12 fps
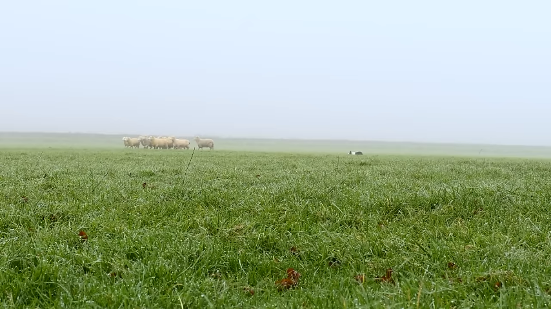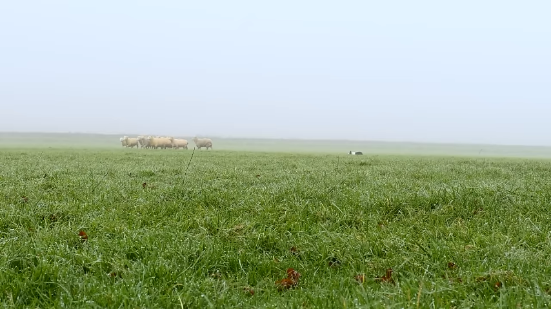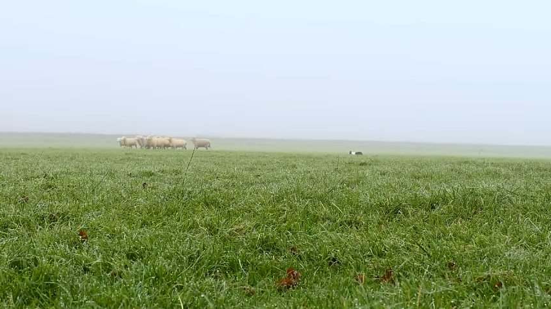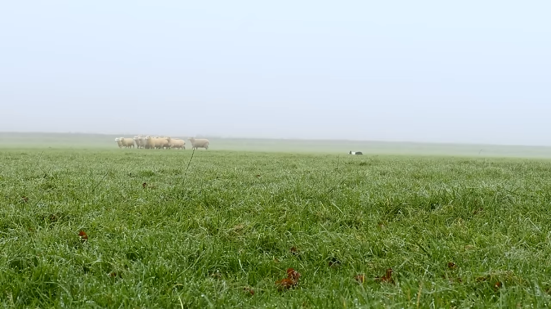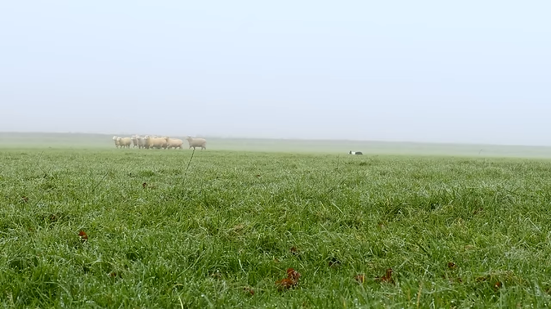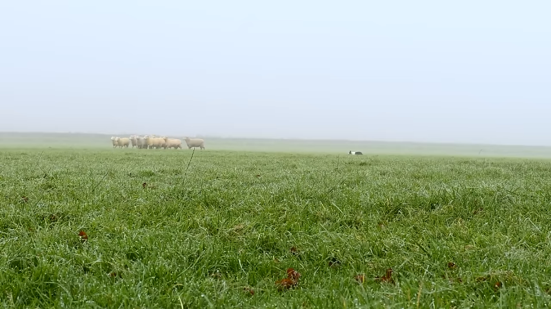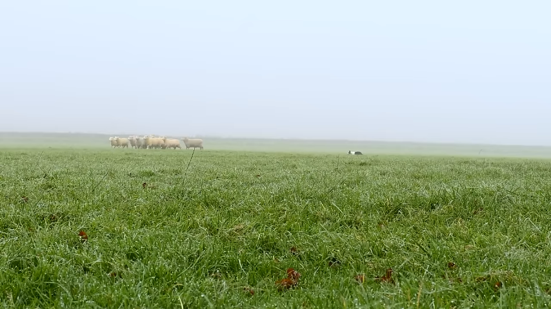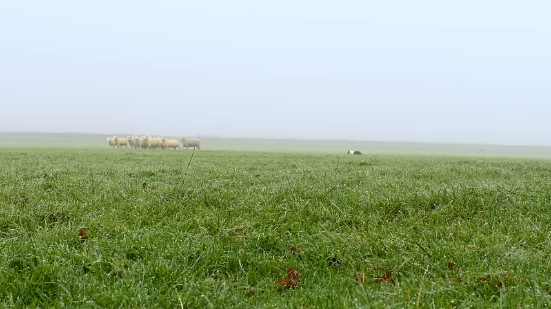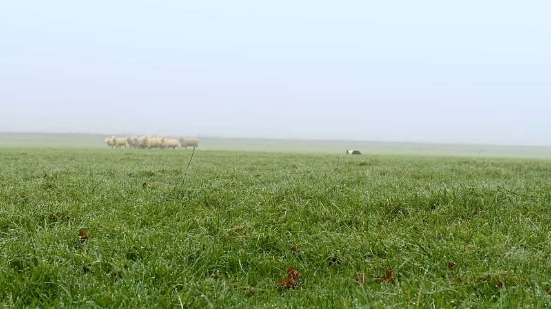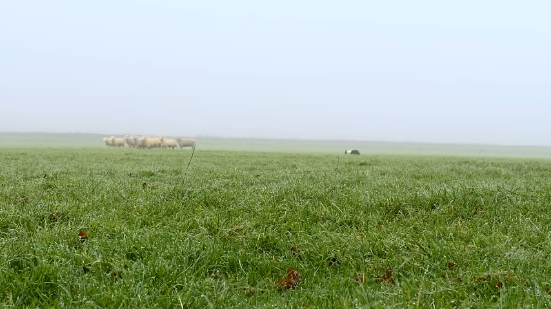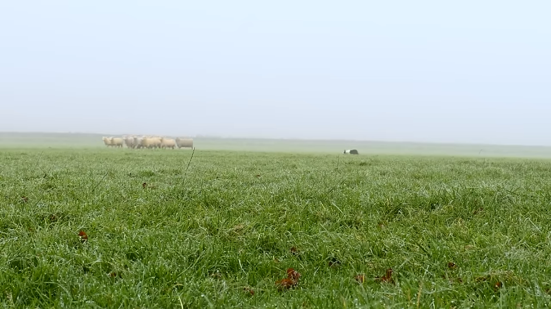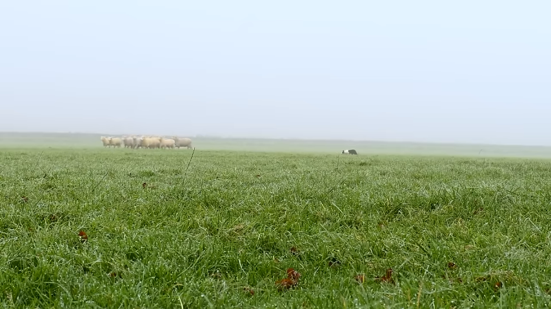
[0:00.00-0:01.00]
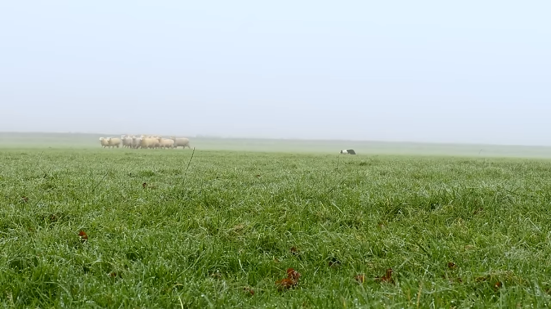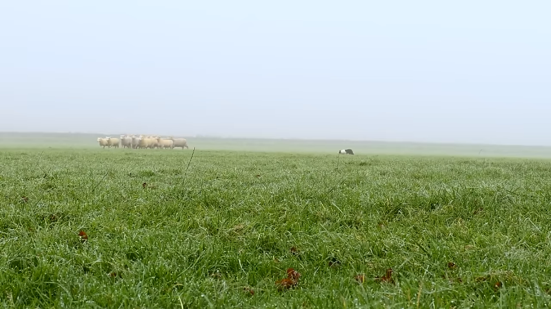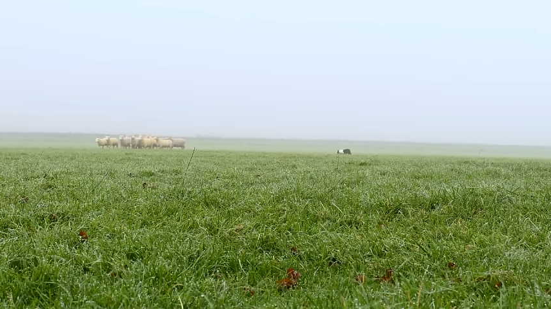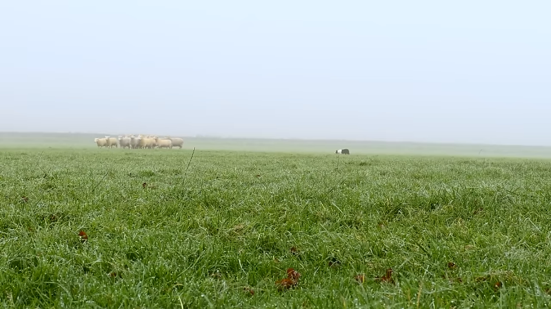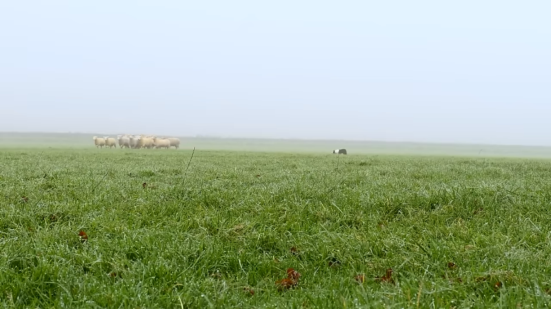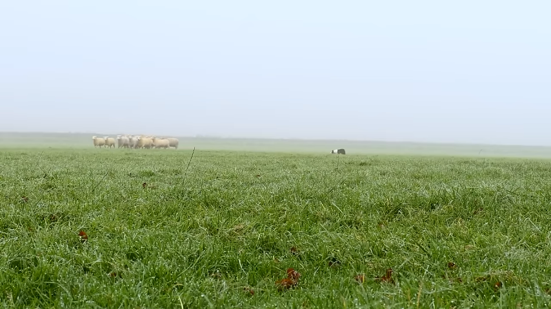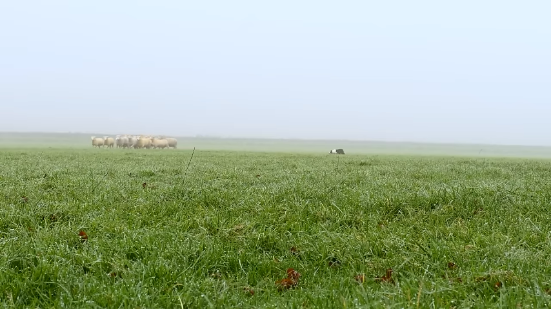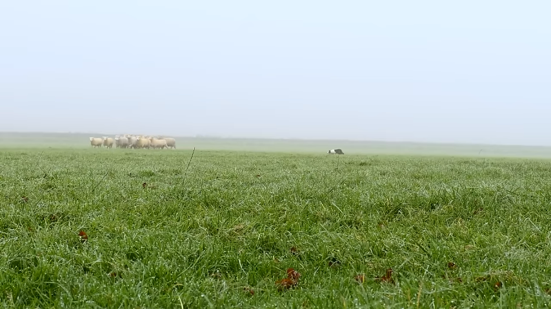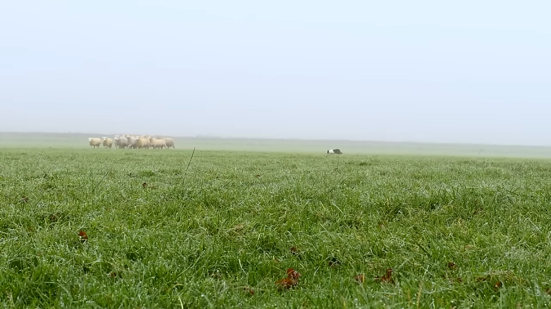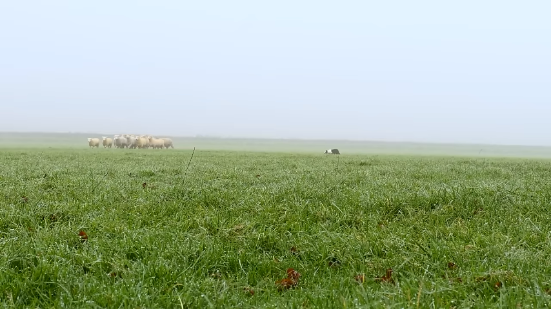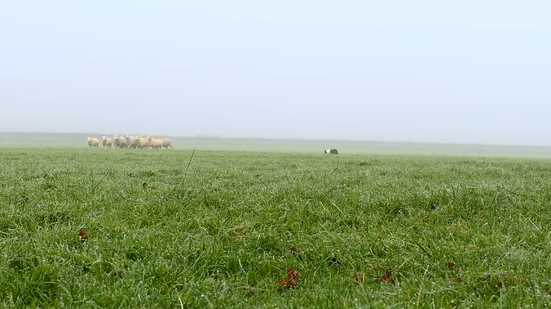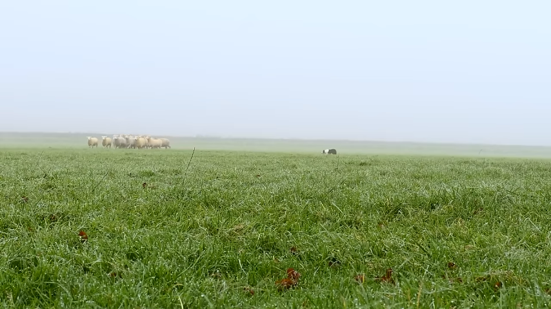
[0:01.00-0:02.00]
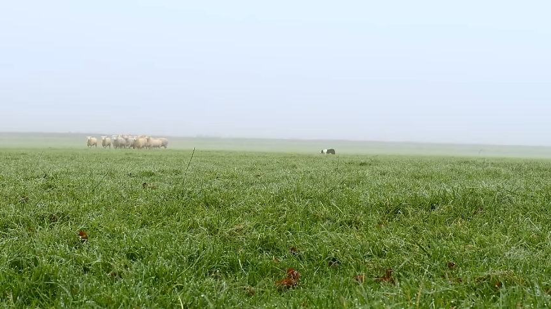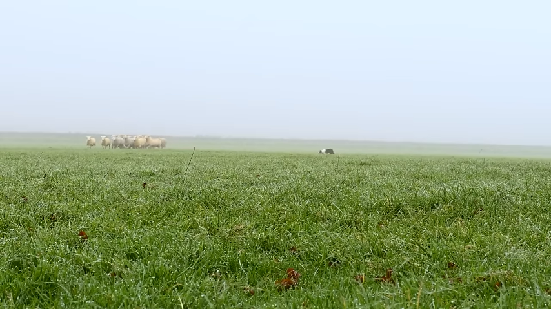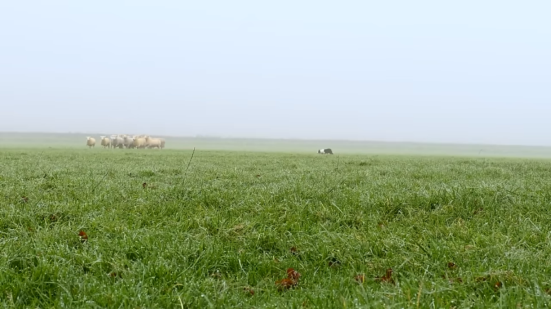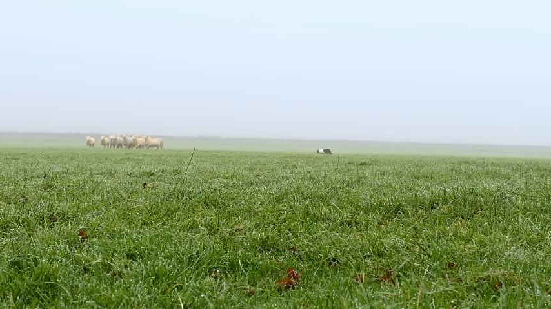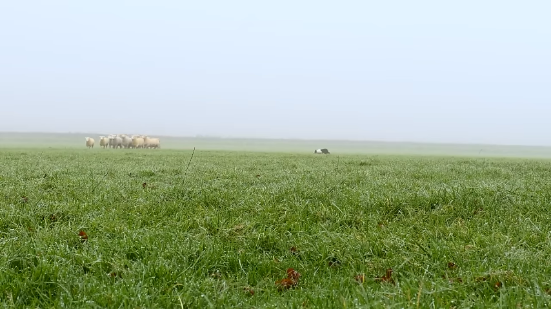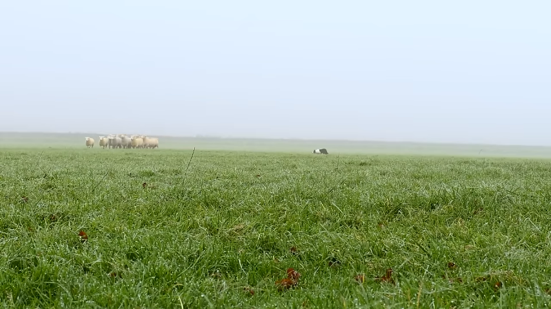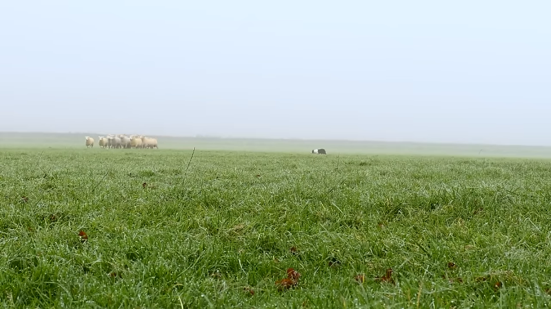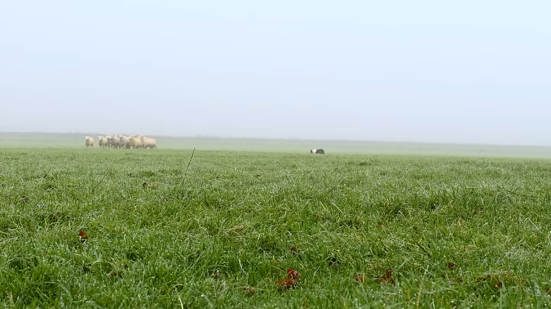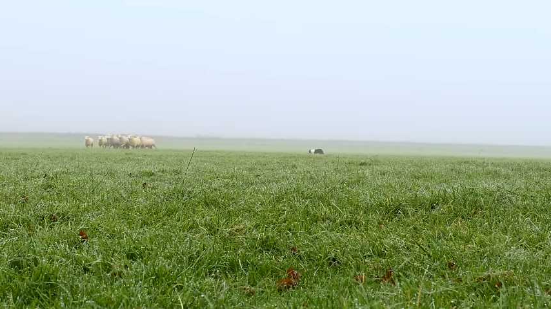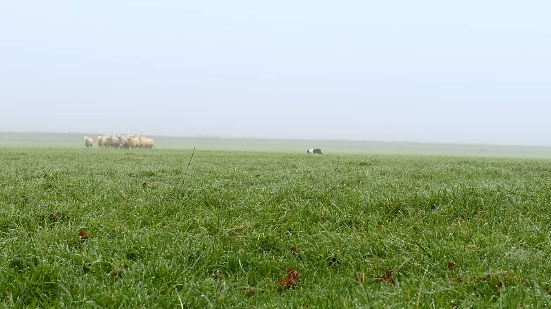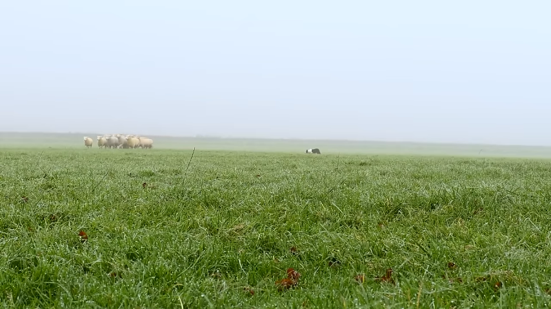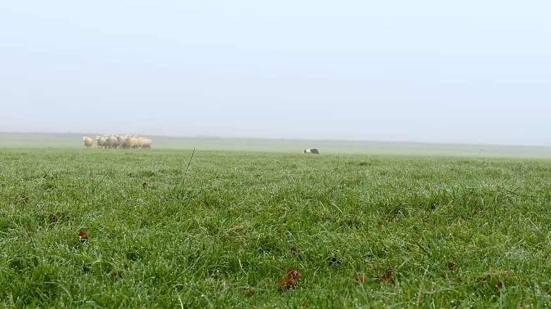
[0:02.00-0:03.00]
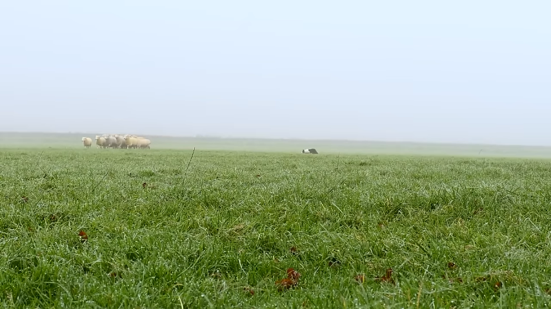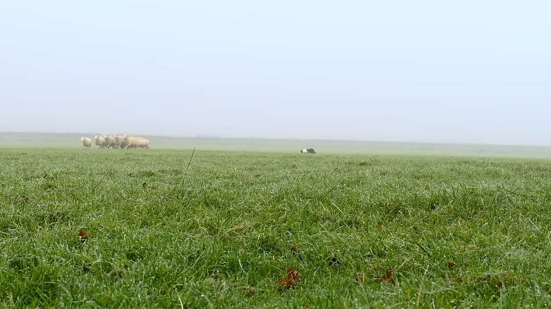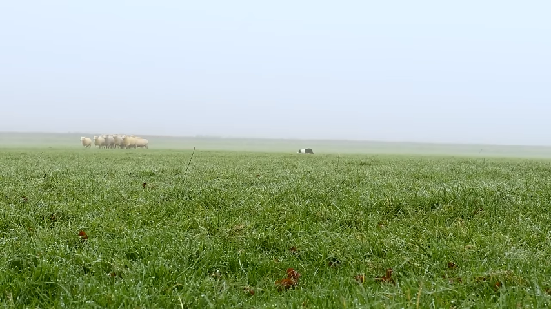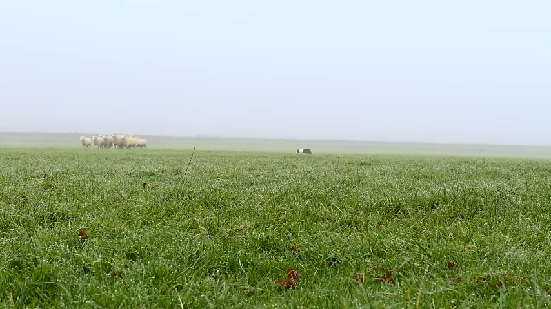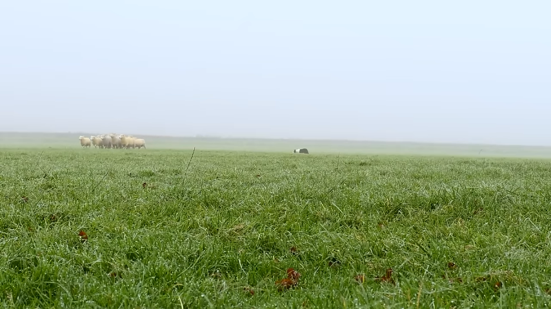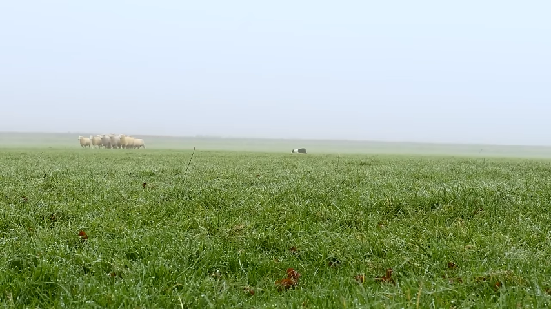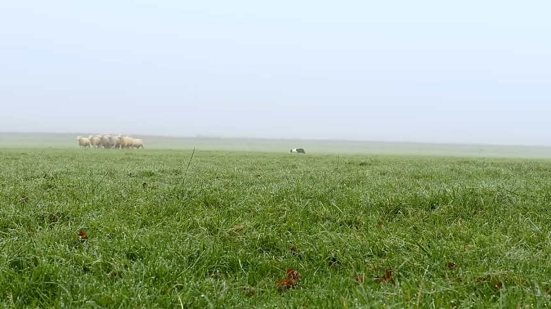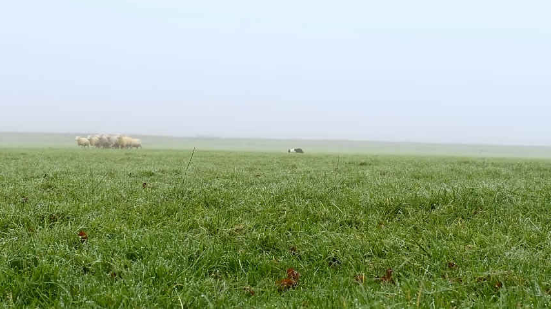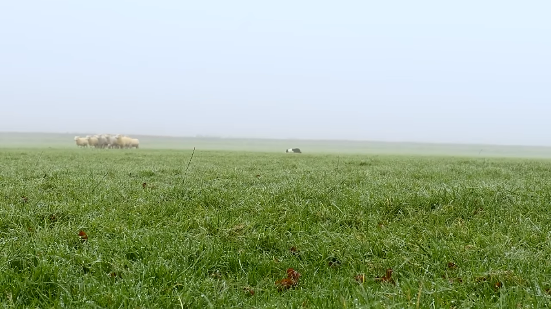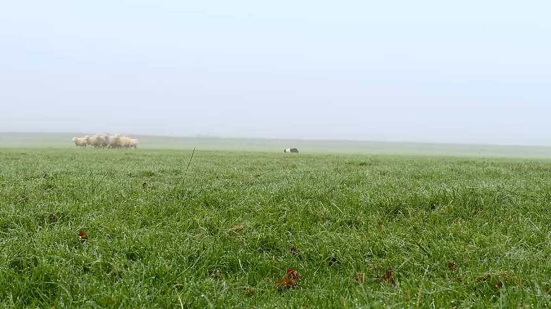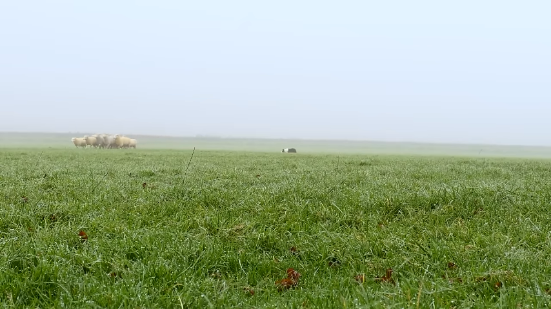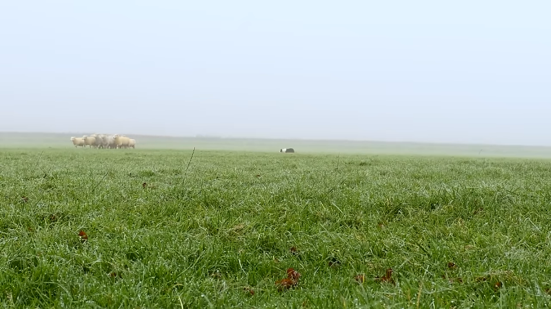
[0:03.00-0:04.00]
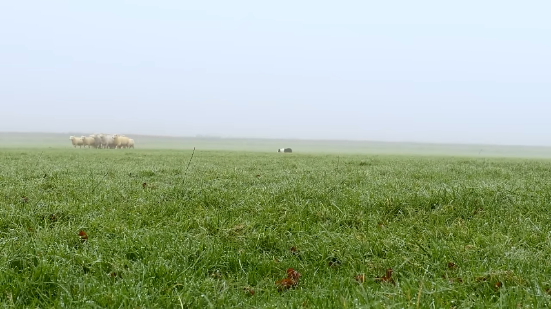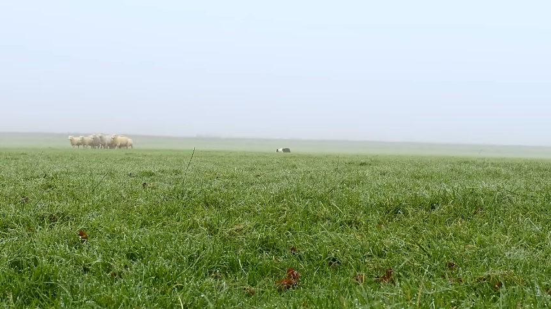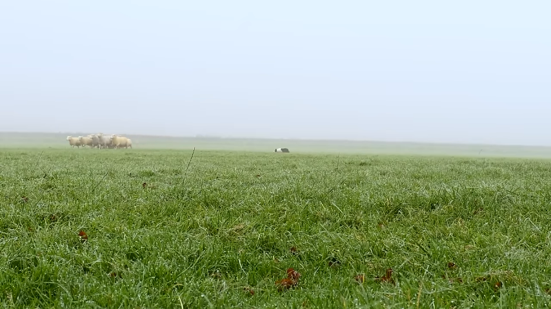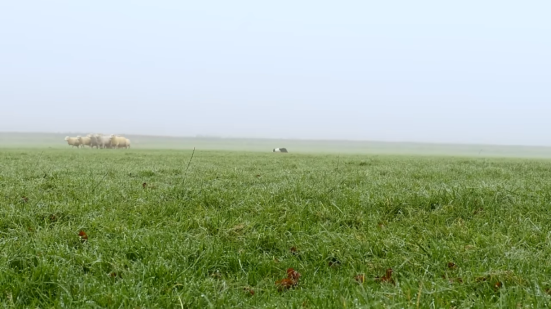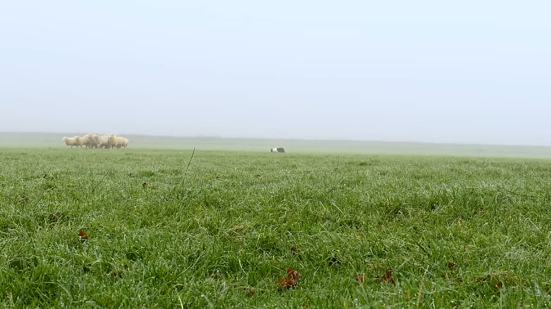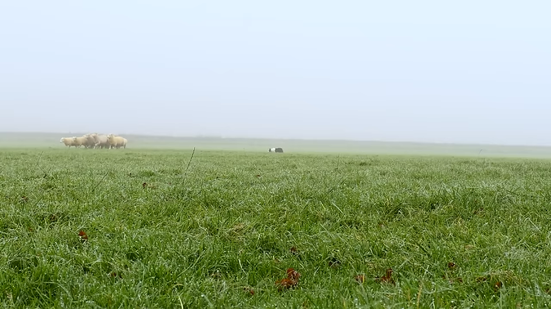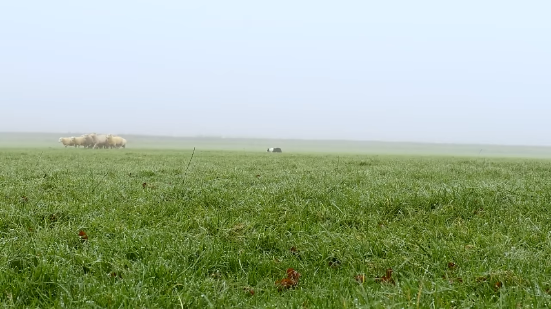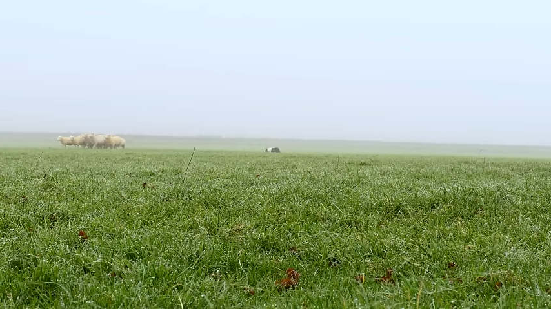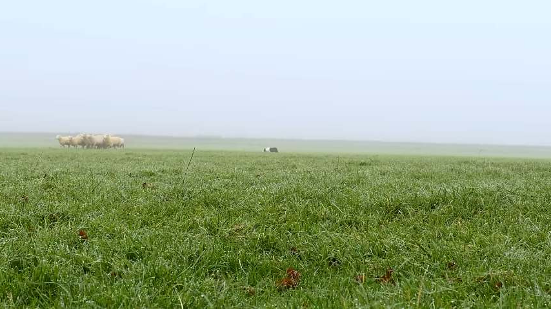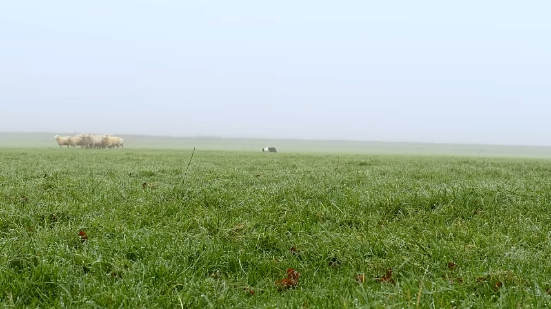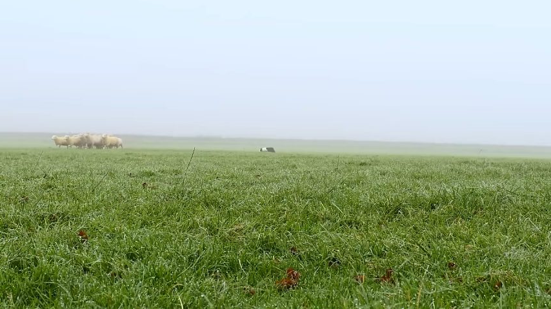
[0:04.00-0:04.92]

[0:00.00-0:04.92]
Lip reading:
(no speaker visible)